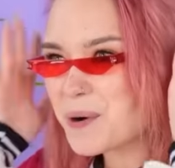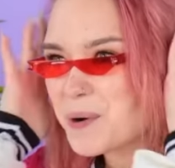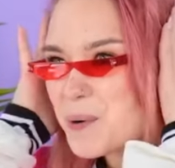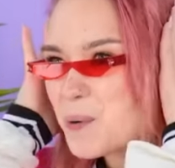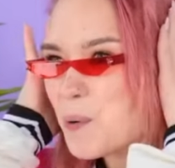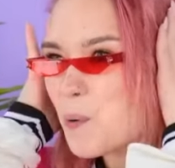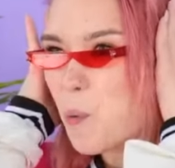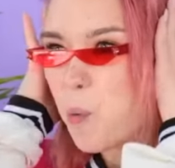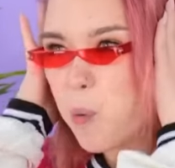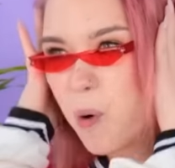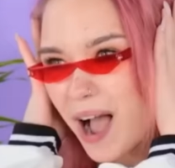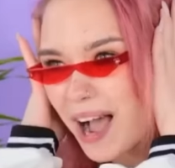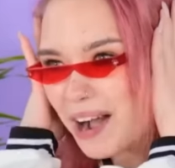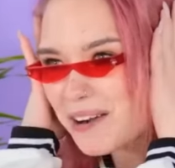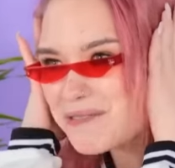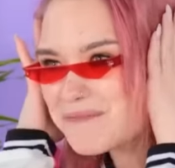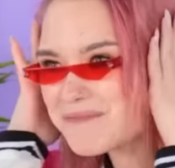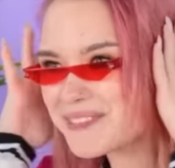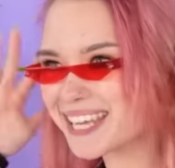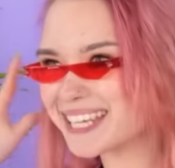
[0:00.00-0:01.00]
Wow,
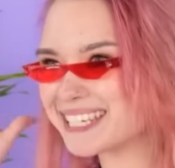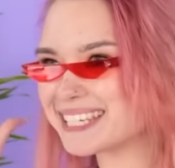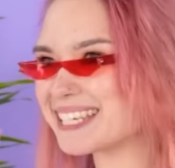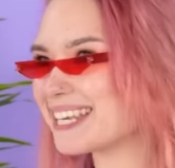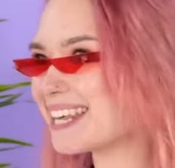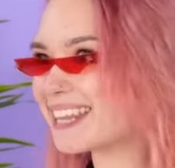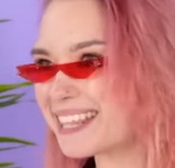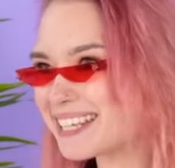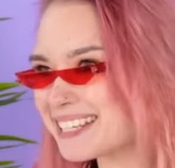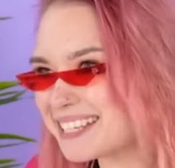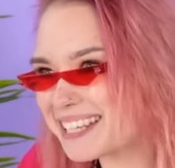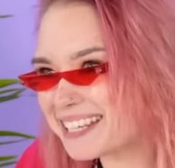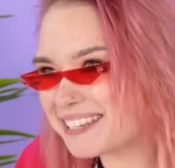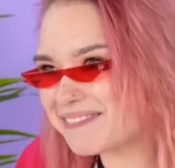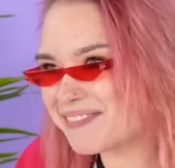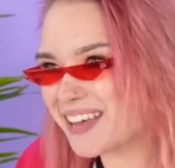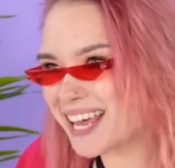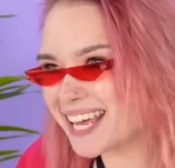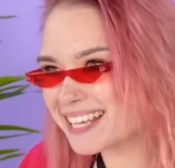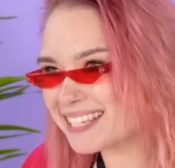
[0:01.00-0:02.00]
Mindy, this is
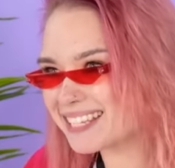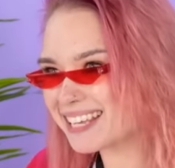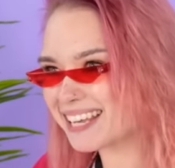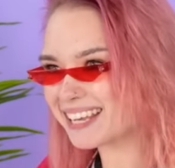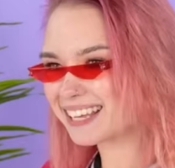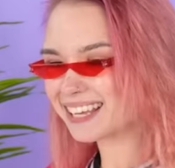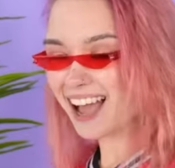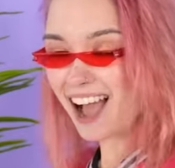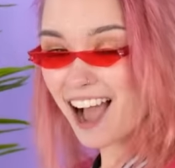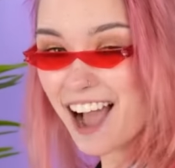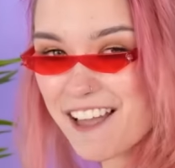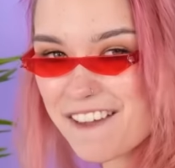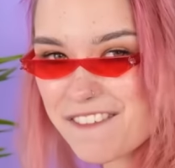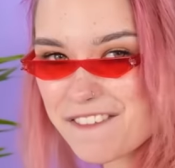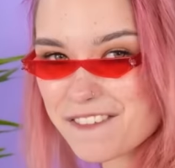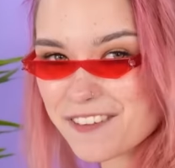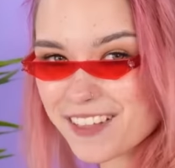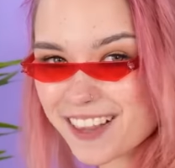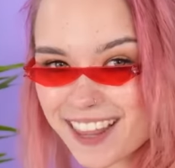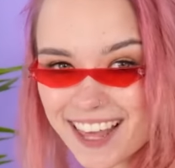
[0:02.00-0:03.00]
amazing! I
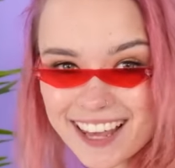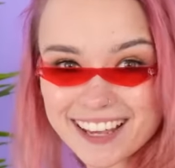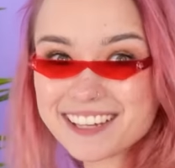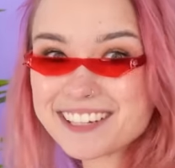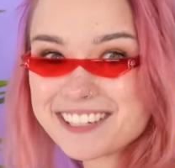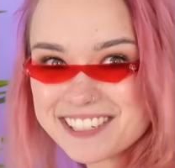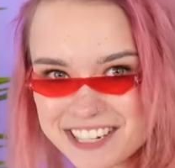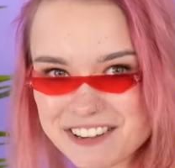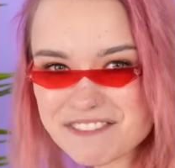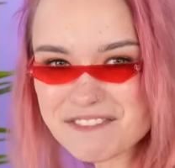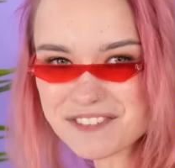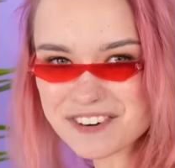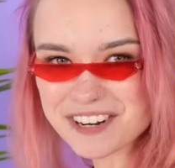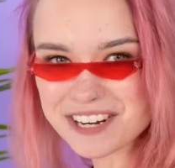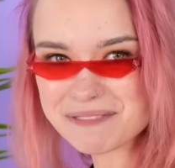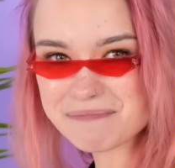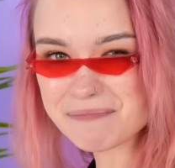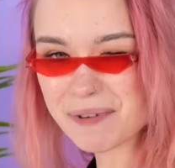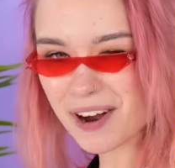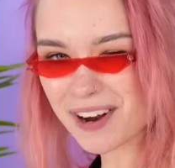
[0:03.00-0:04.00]
feel like a different
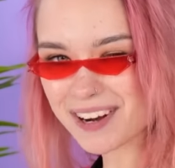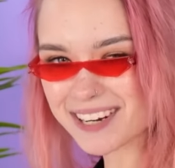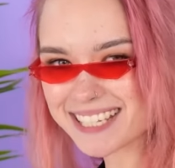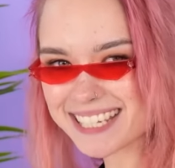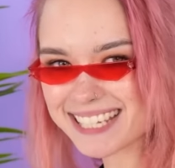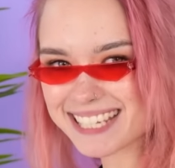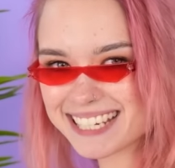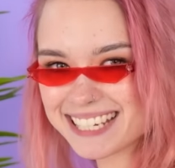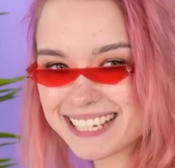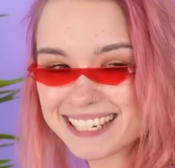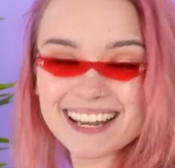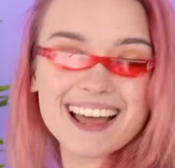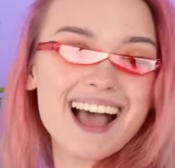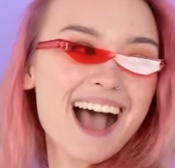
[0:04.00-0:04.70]
person!